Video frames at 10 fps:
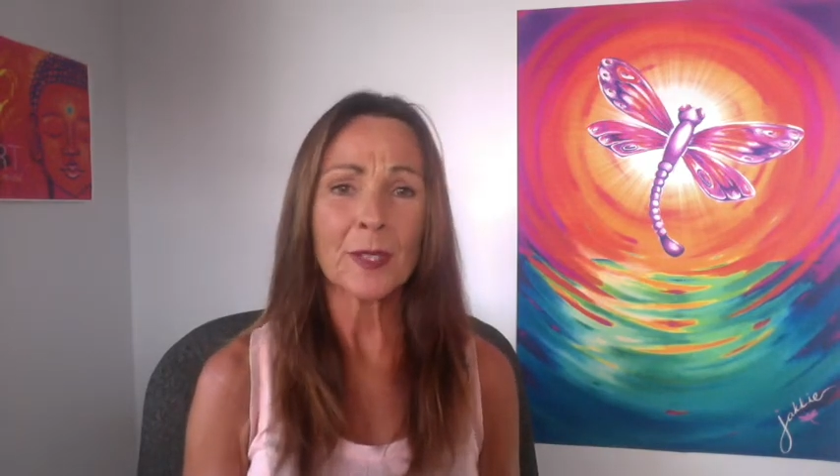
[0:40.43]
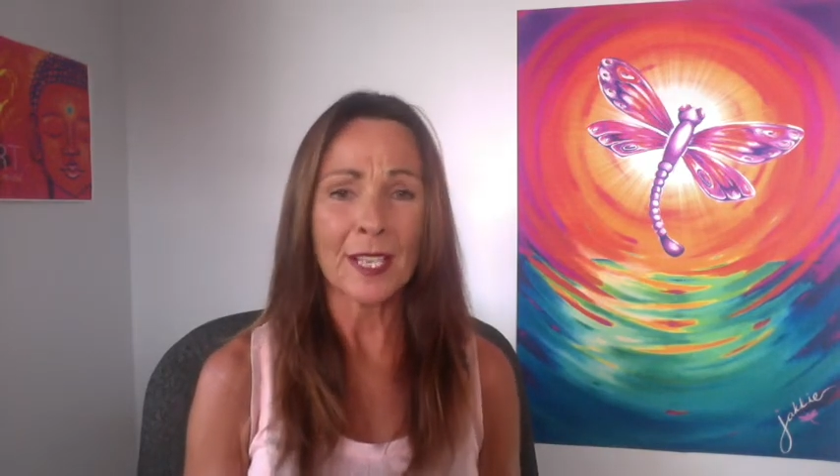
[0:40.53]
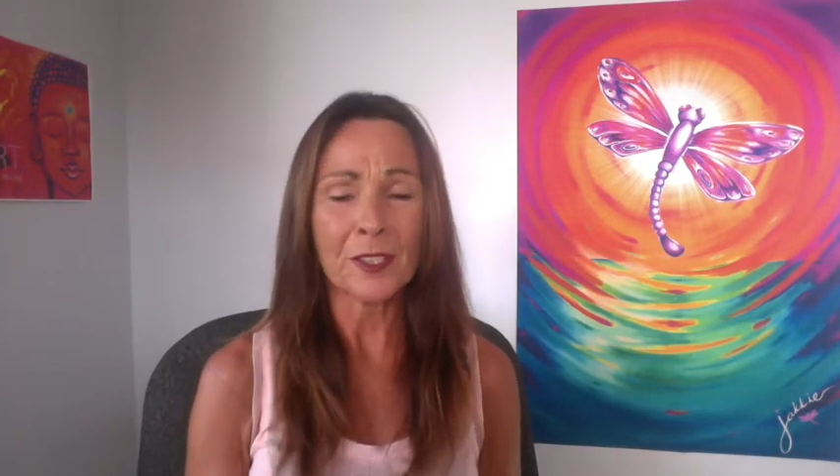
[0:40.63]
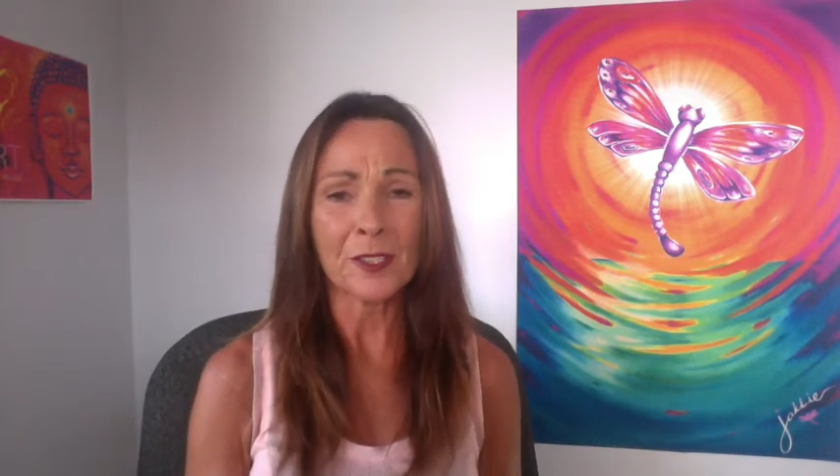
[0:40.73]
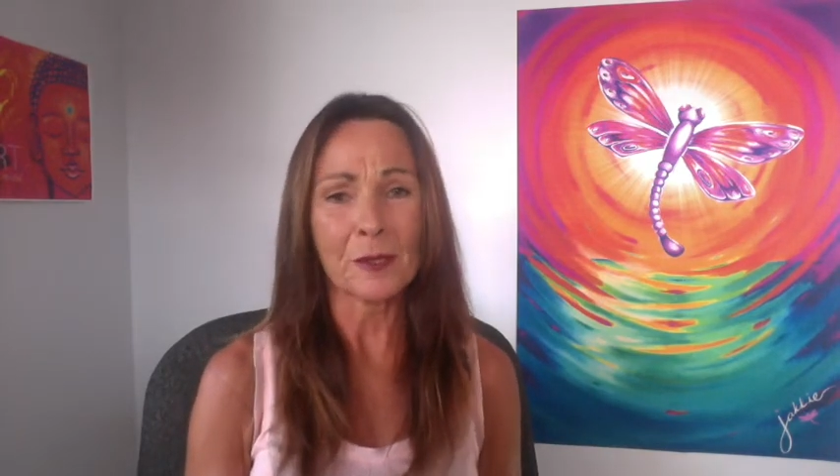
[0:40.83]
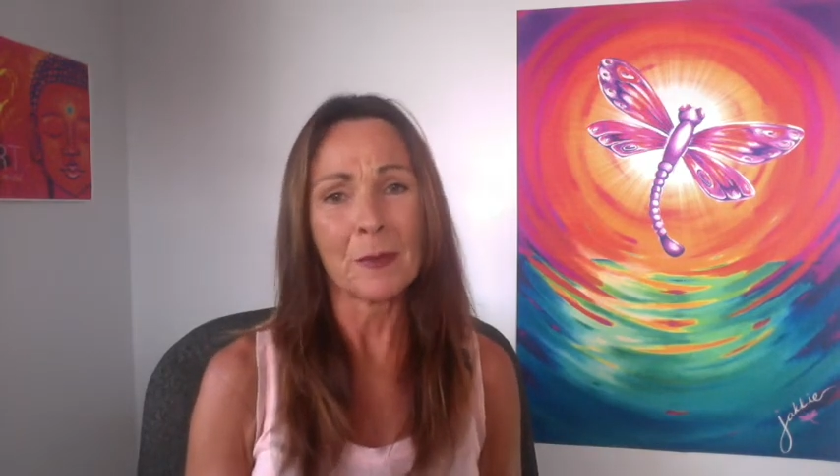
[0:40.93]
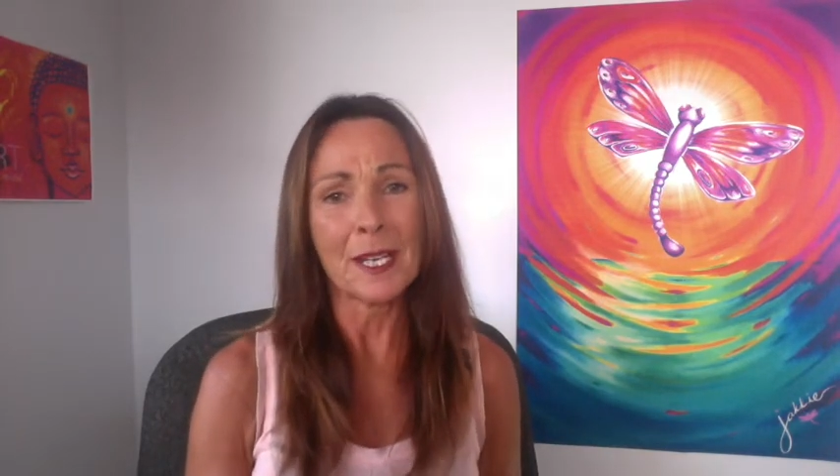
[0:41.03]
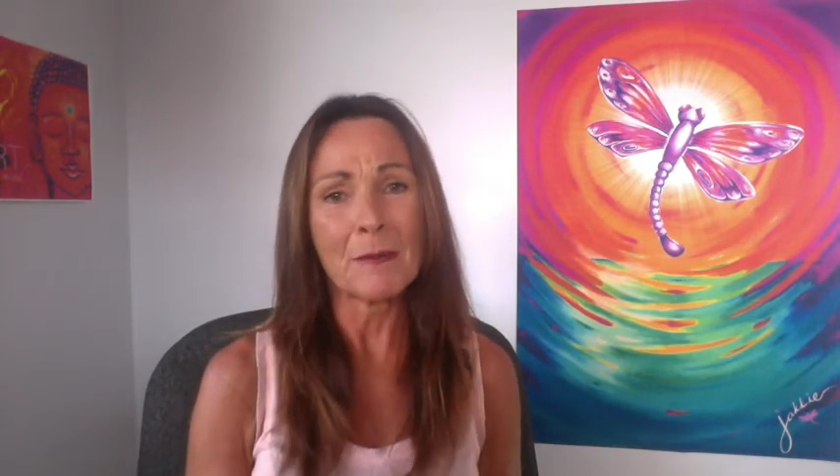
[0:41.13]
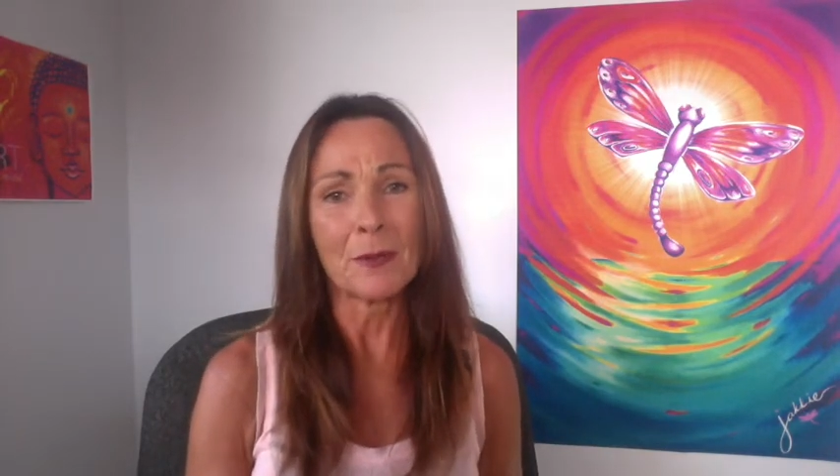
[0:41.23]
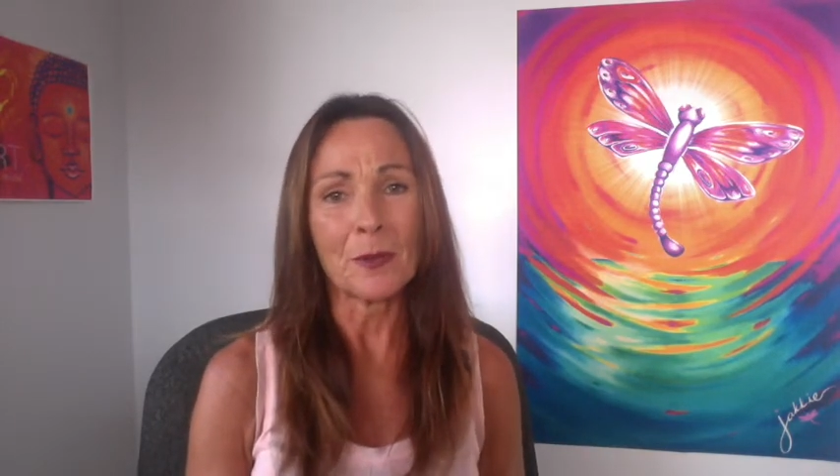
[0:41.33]
with hundreds of
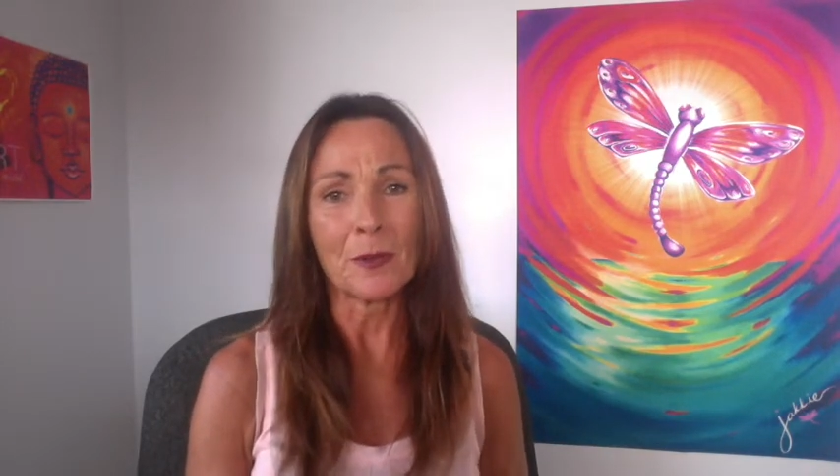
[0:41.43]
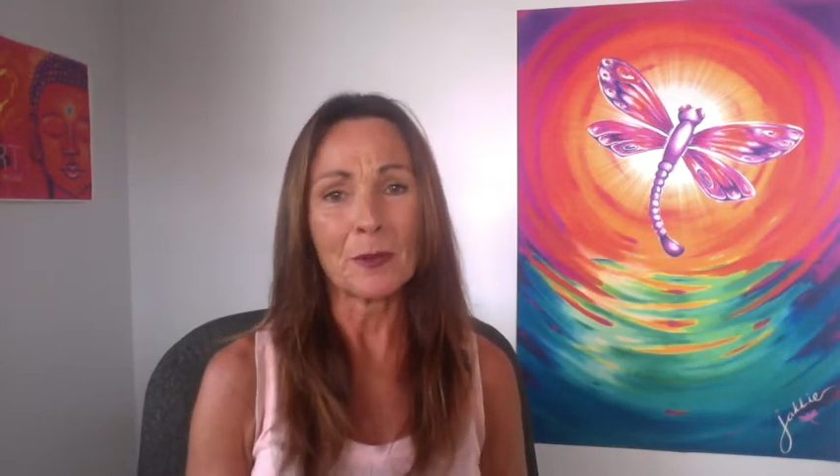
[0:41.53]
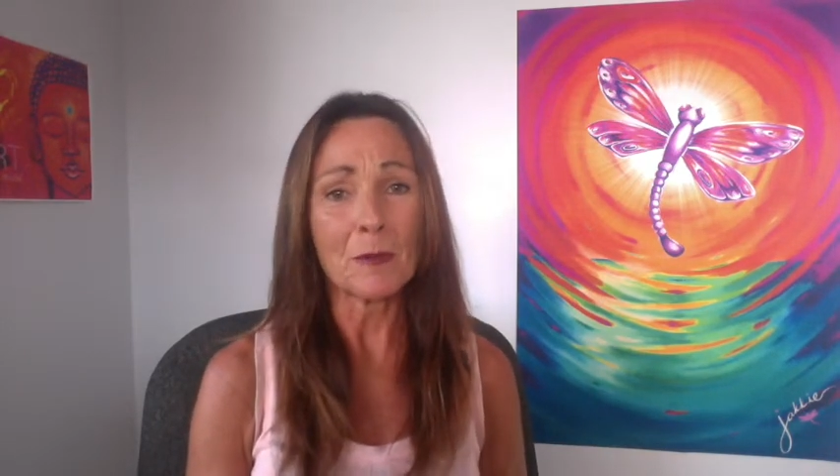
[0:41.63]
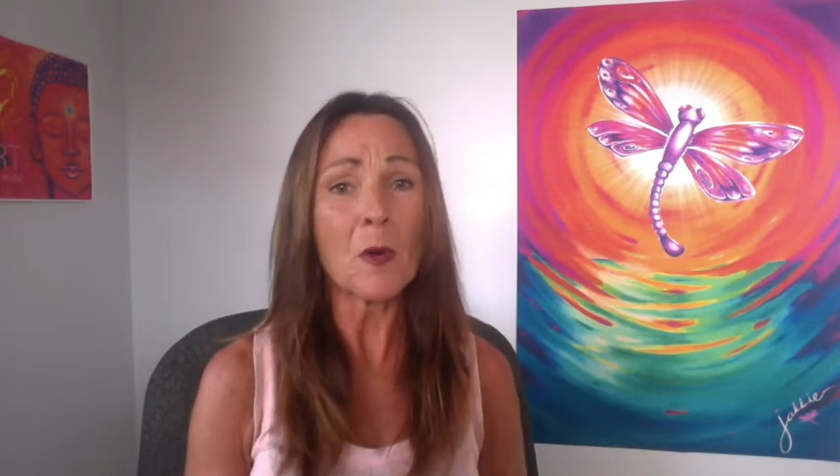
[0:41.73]
people from